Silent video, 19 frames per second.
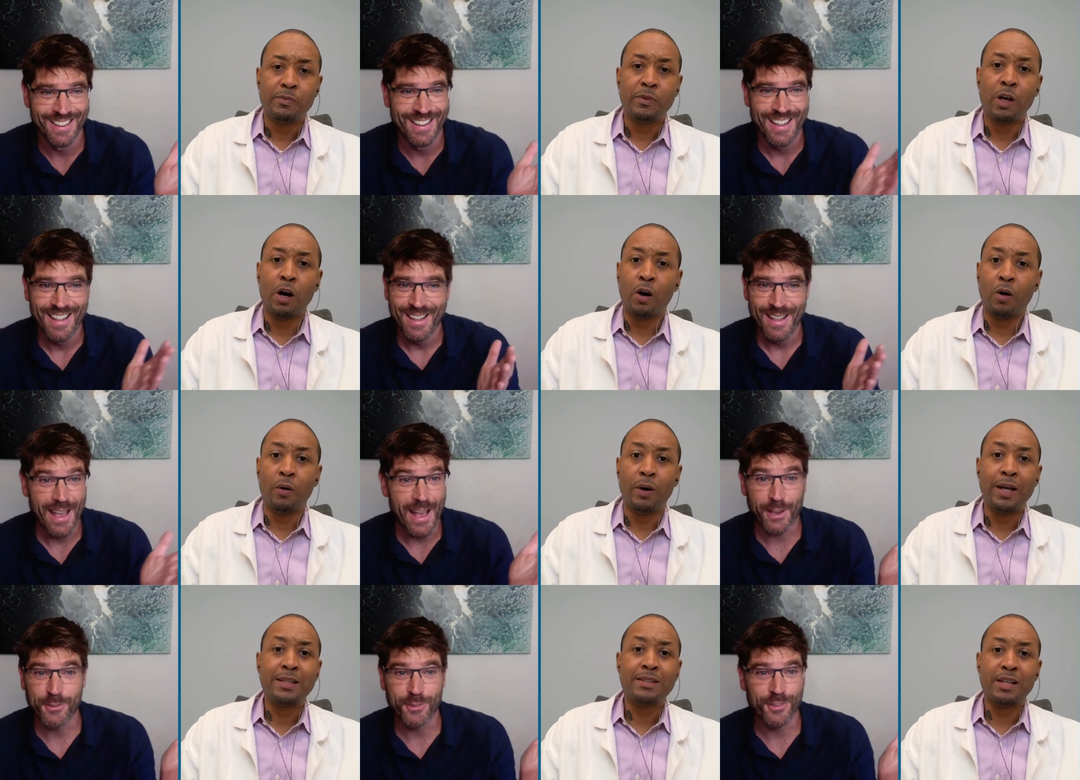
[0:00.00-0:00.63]

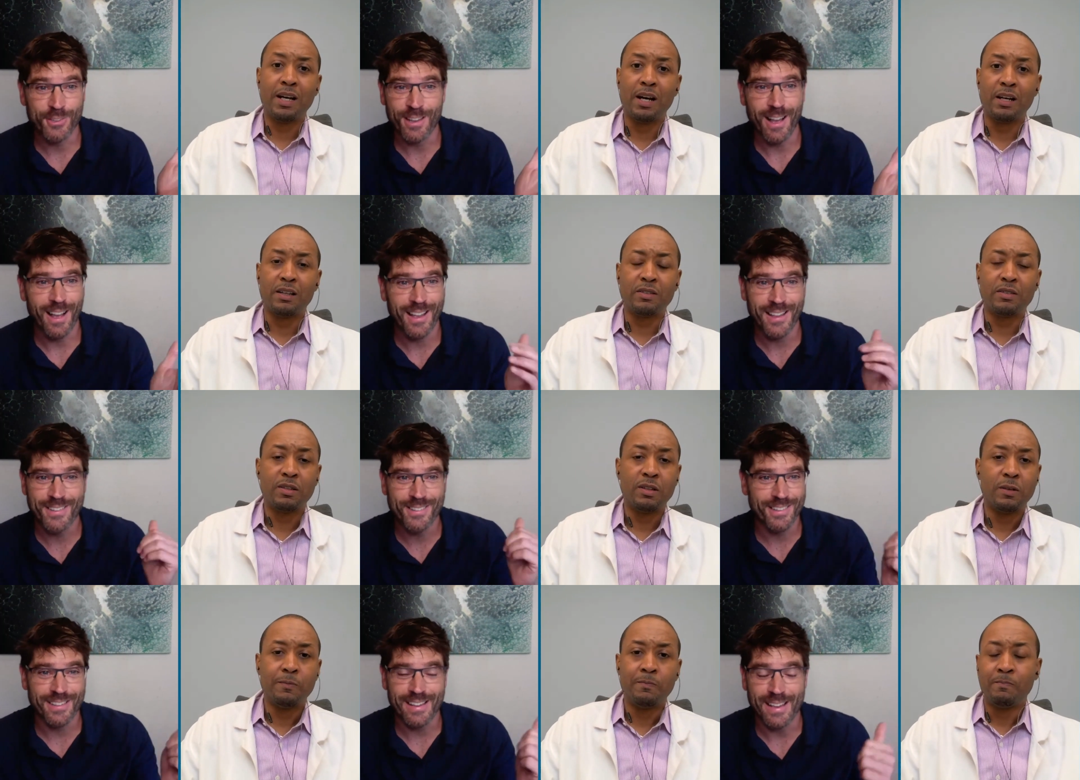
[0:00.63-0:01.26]
Speaker 1: no, it
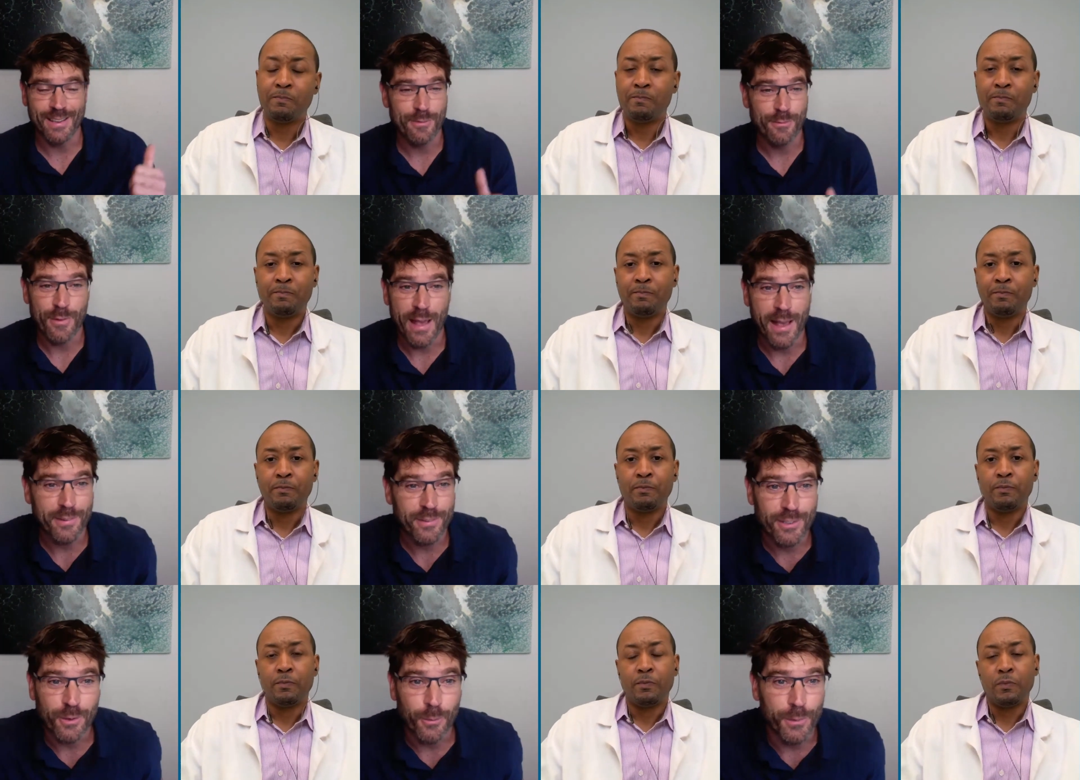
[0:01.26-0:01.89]
exercise
Speaker 2: and, and
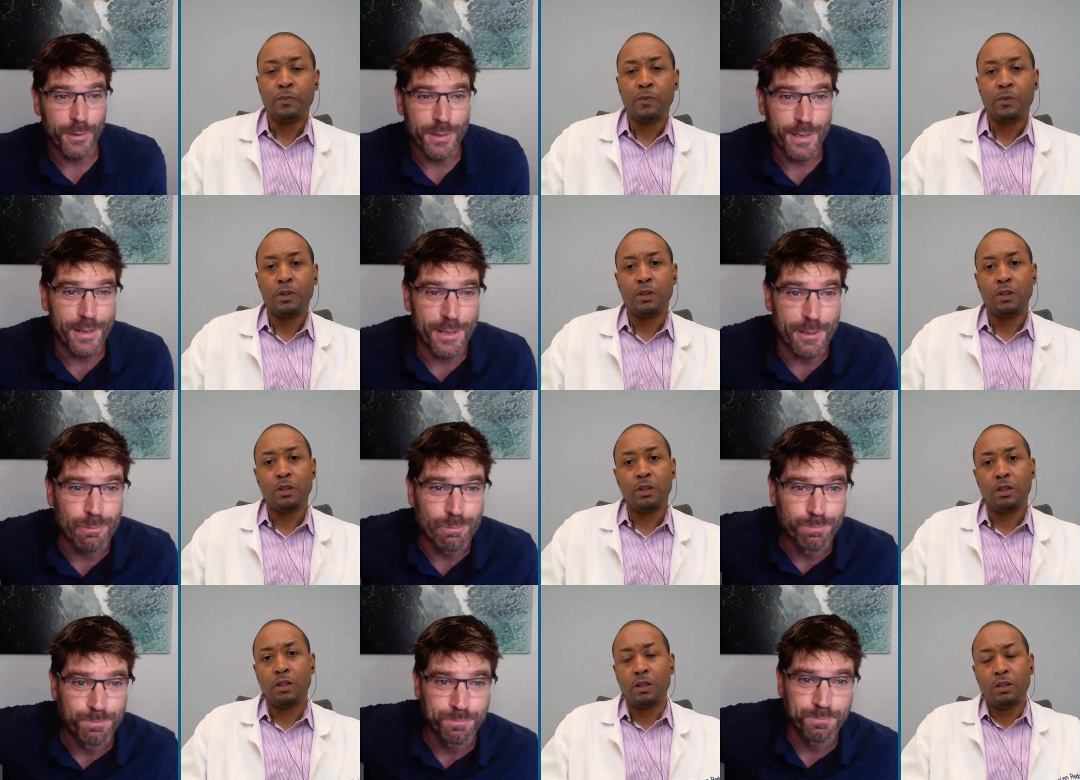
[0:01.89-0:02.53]
fasting when
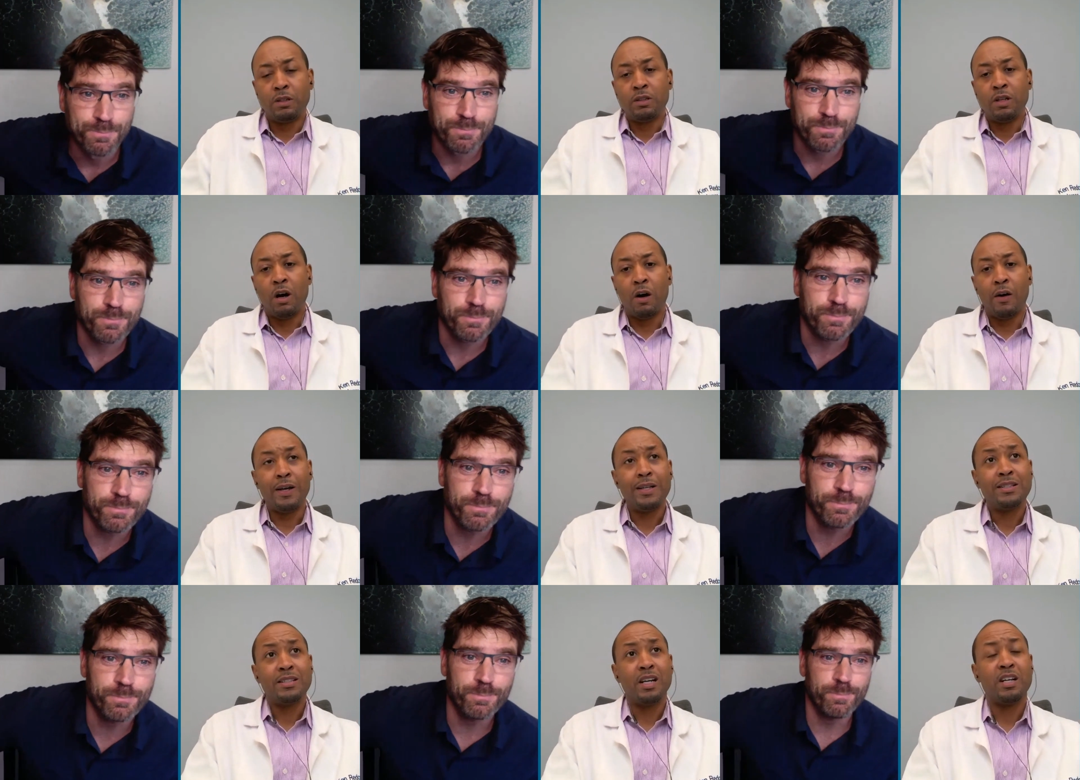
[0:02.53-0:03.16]
needed.
Speaker 1: No,
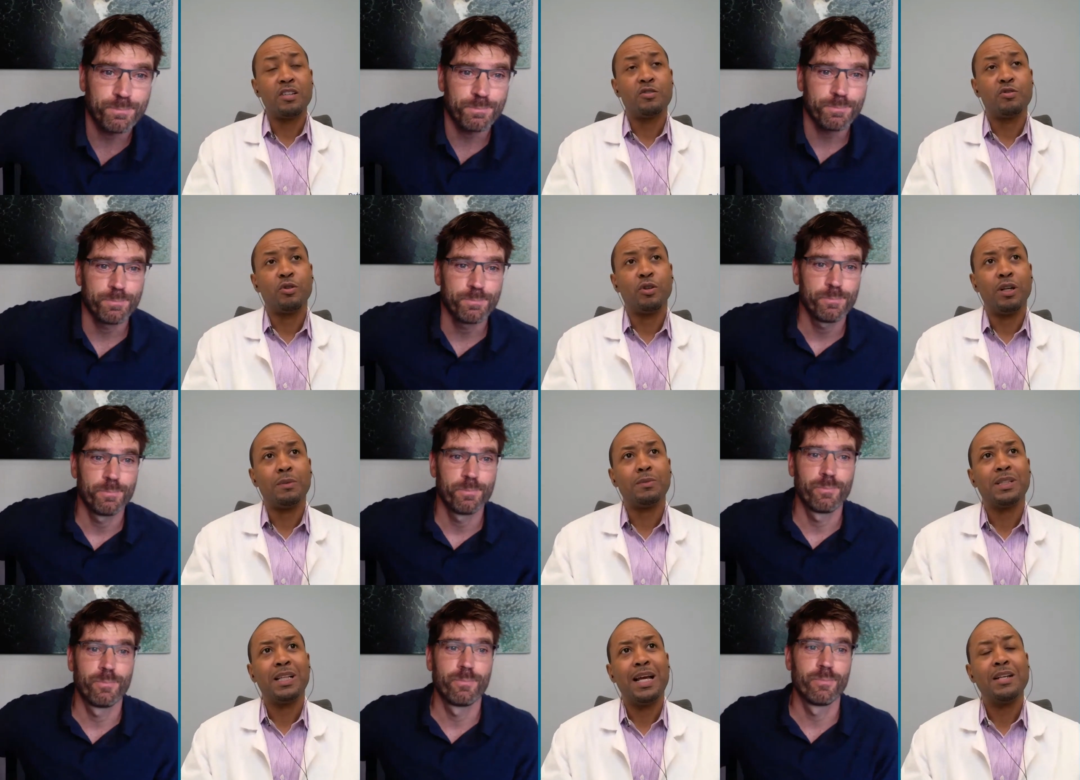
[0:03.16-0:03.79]
it does, Drew. And
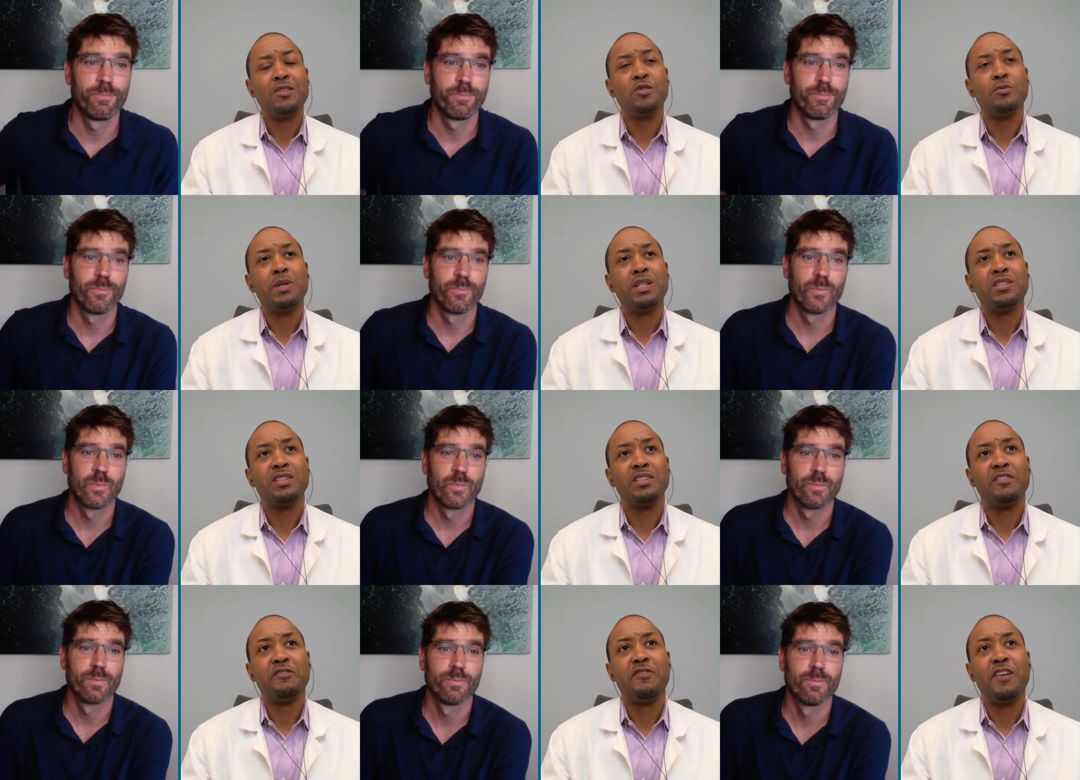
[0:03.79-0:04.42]
I'm glad you
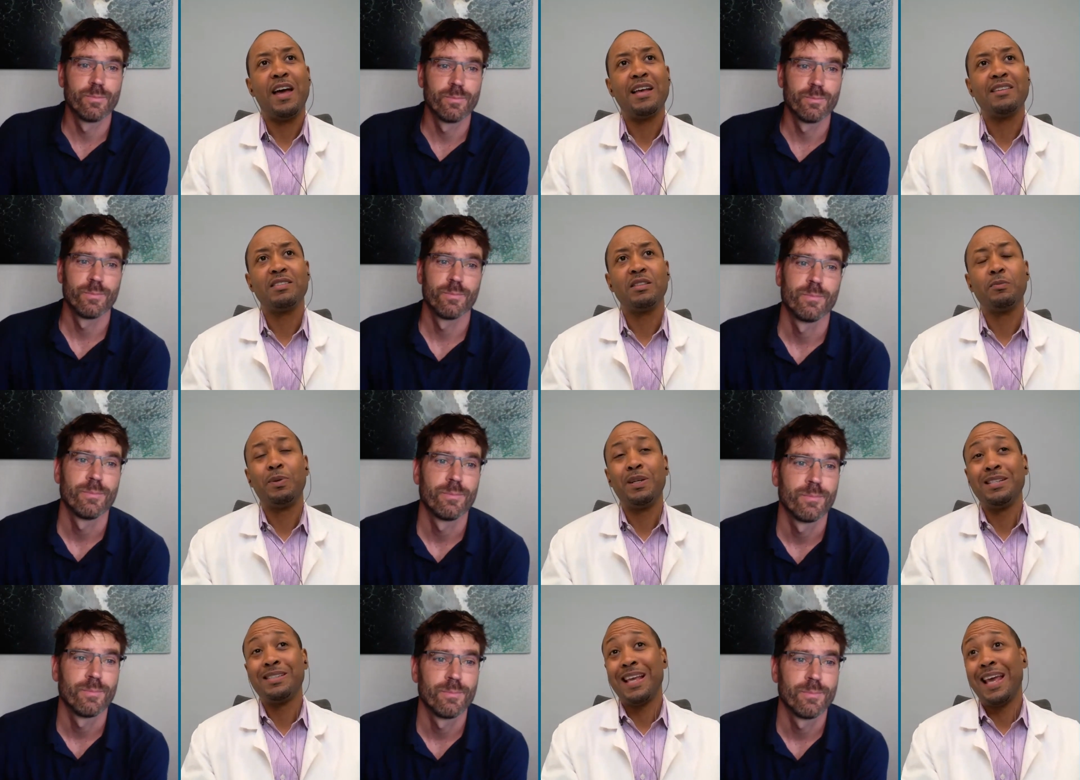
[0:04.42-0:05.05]
mentioned the fasting
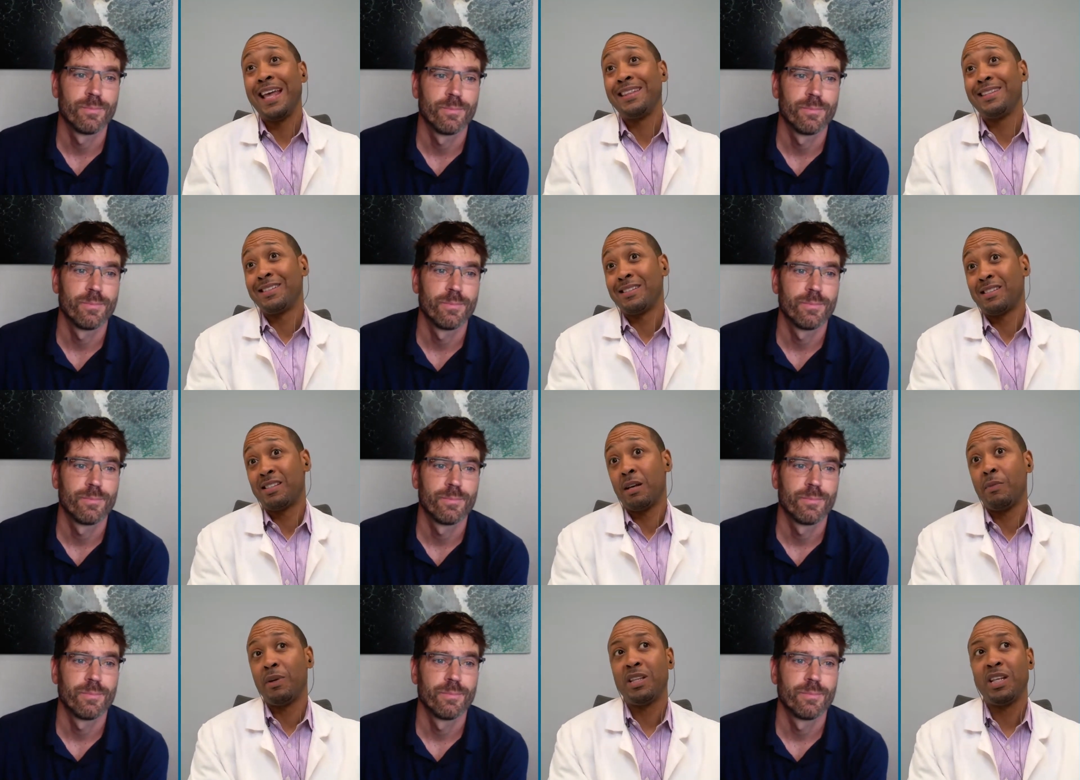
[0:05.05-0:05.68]
piece and the,
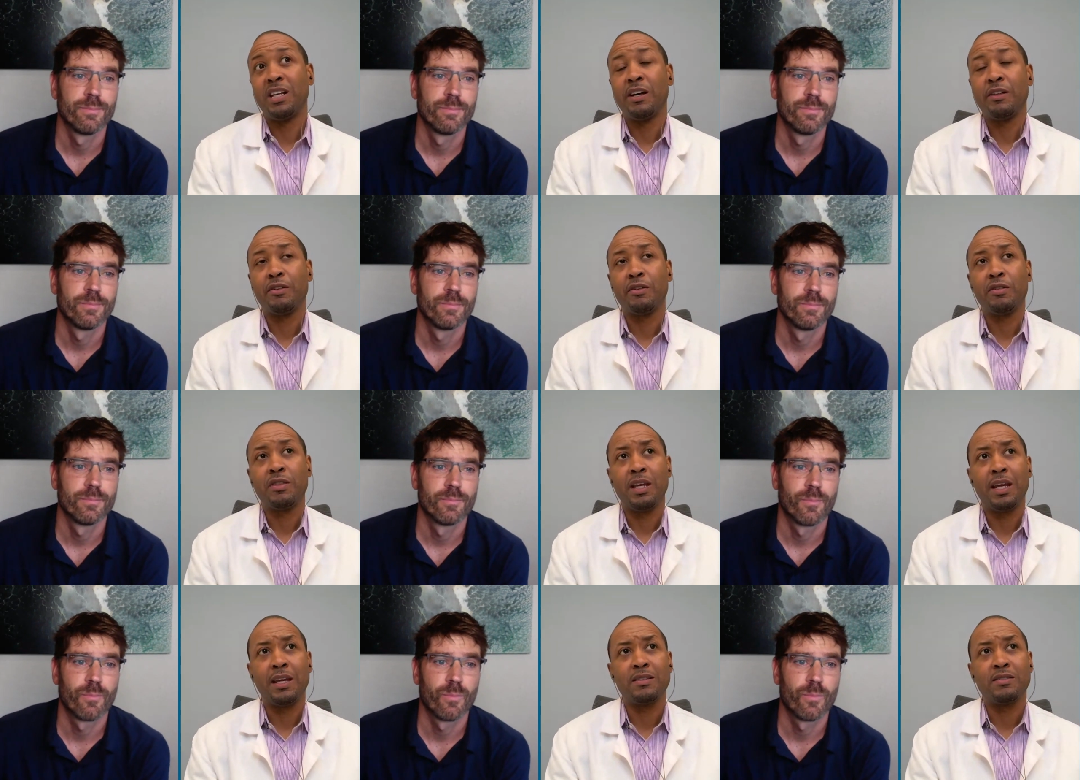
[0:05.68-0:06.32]
some of the other
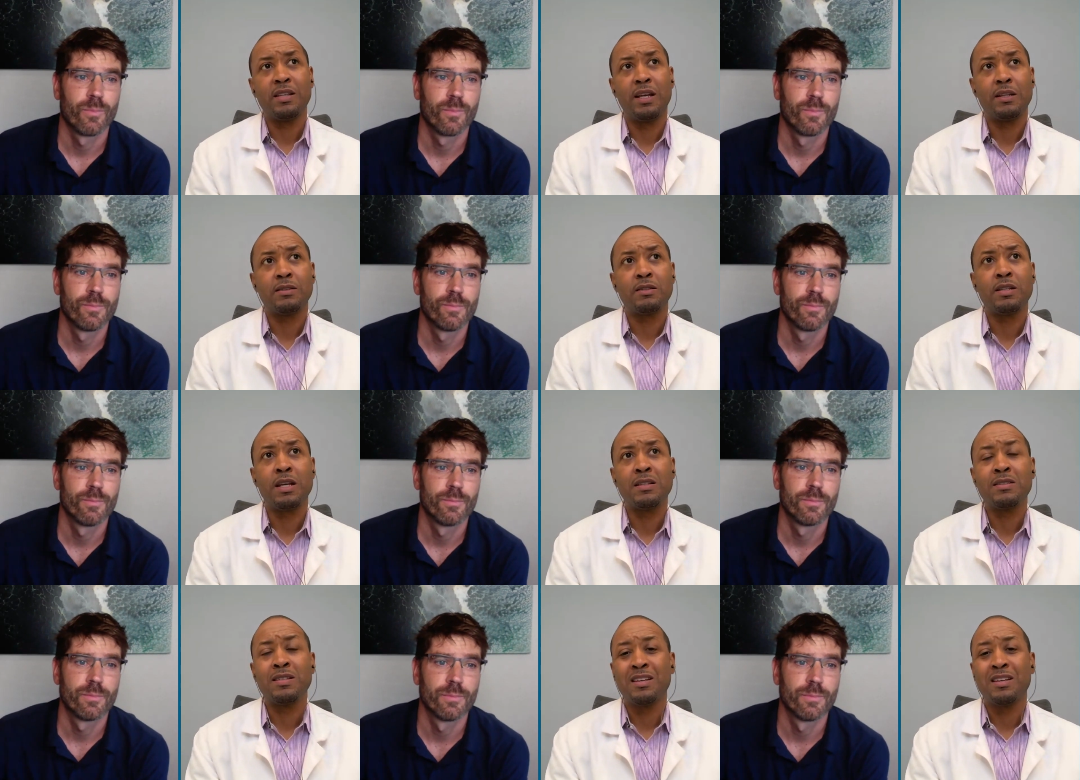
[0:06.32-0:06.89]
things that didn't